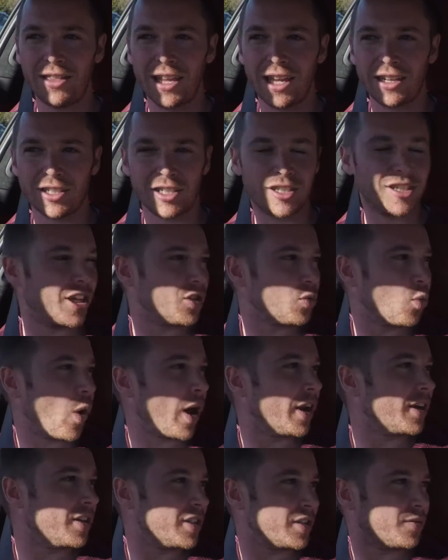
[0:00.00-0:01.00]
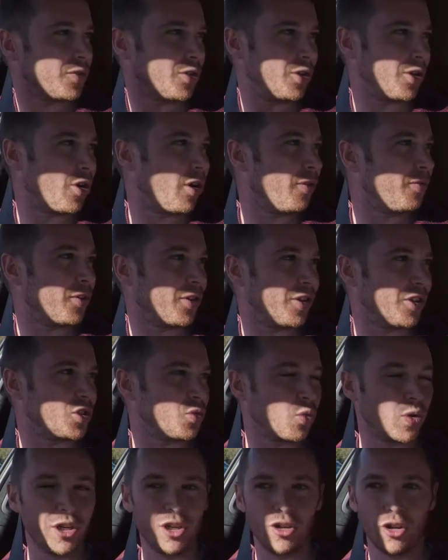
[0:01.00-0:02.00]
that just does wonders for your confidence
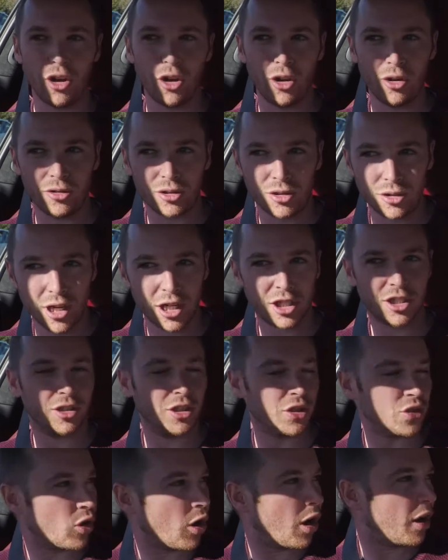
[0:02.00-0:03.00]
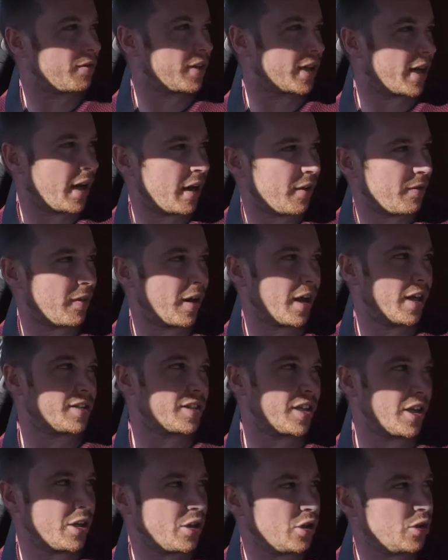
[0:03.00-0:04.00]
when you go to actually drive the car fast
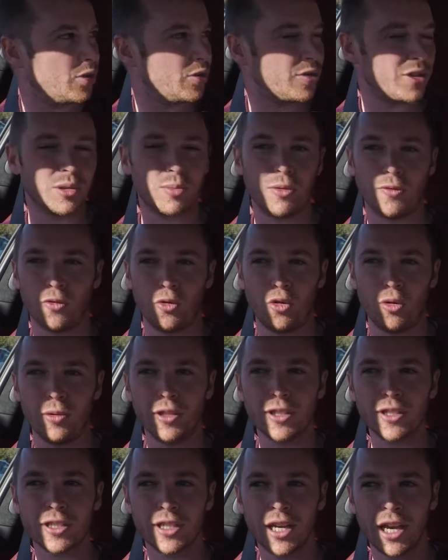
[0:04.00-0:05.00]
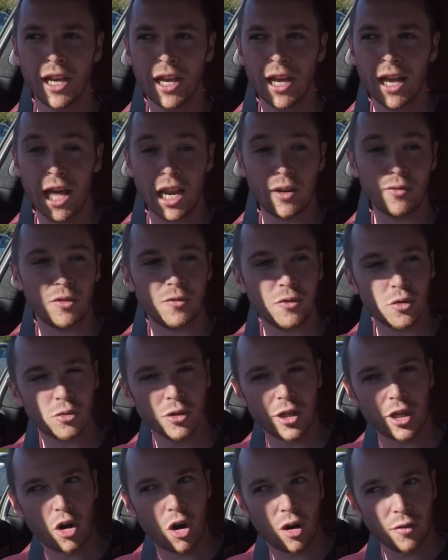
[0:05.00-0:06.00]
and use its performance. And if you feel
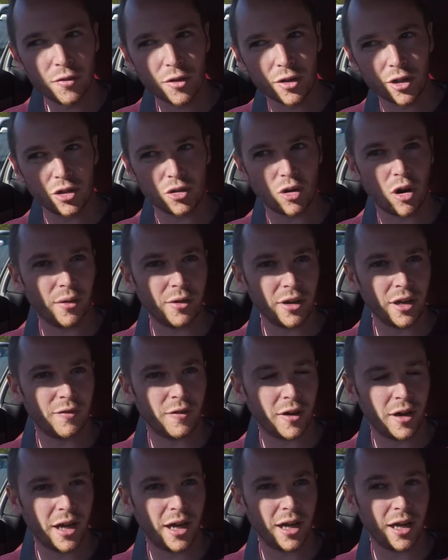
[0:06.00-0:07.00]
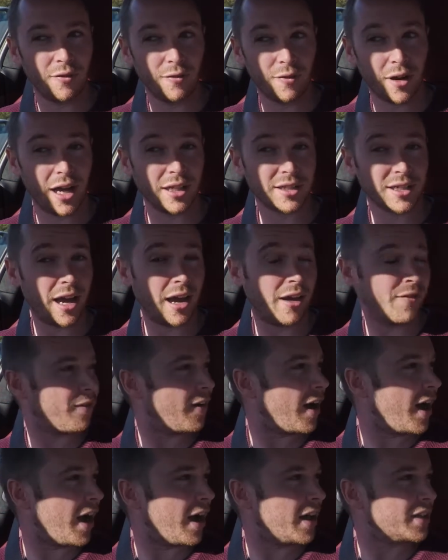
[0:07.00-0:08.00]
really confident driving a fast car
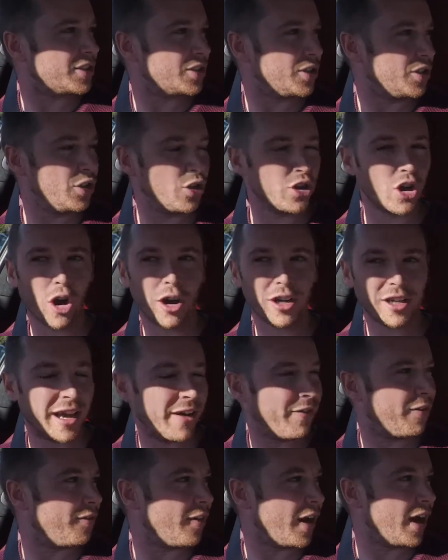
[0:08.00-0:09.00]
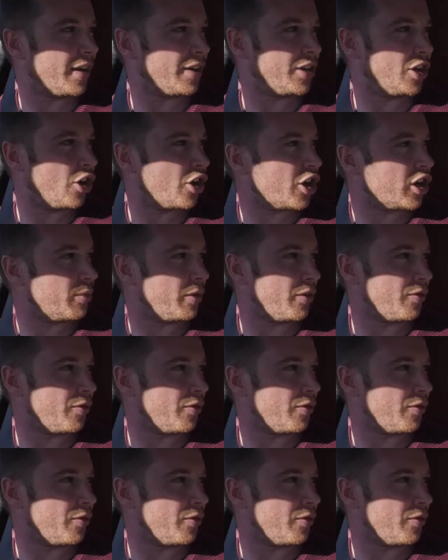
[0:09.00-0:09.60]
fast, you're going to have fun. You're not going to be